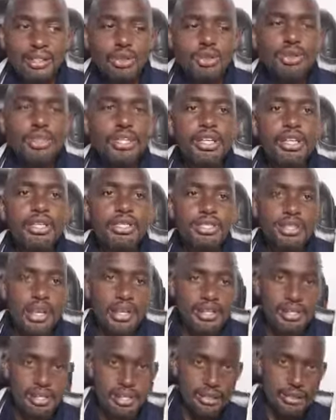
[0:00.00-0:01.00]
to King
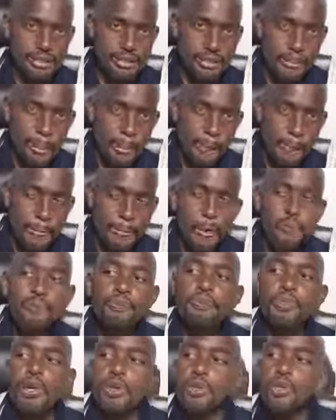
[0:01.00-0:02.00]
Xerxes.
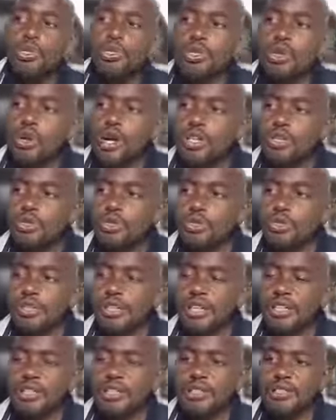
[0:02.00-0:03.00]
We also want to
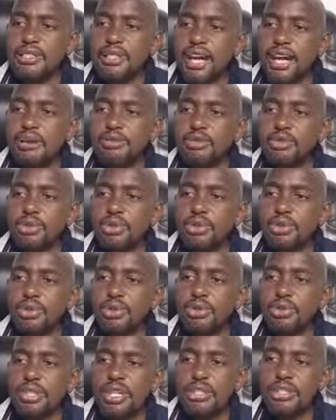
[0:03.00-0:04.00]
take this time
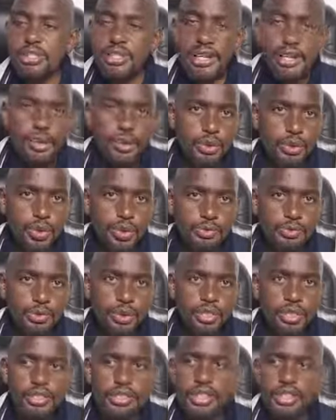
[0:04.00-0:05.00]
to just thank God
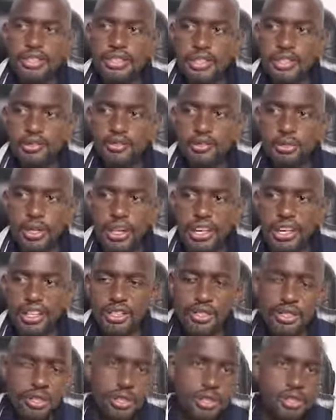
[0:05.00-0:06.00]
for the successful
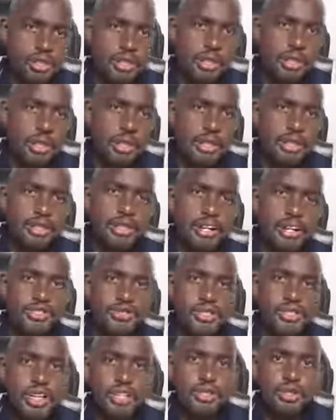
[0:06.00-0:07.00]
elections that
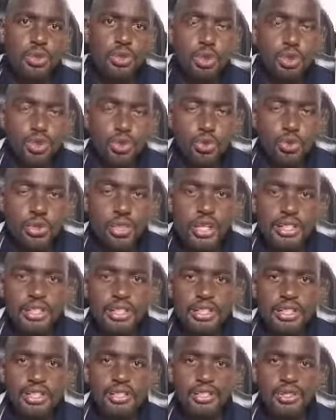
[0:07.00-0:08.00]
have just concluded
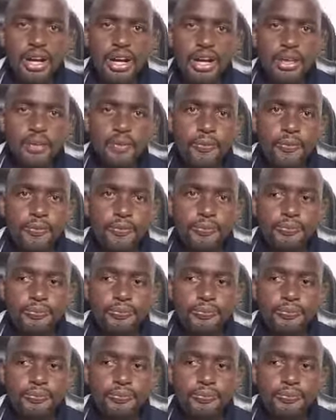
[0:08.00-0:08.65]
in Israel.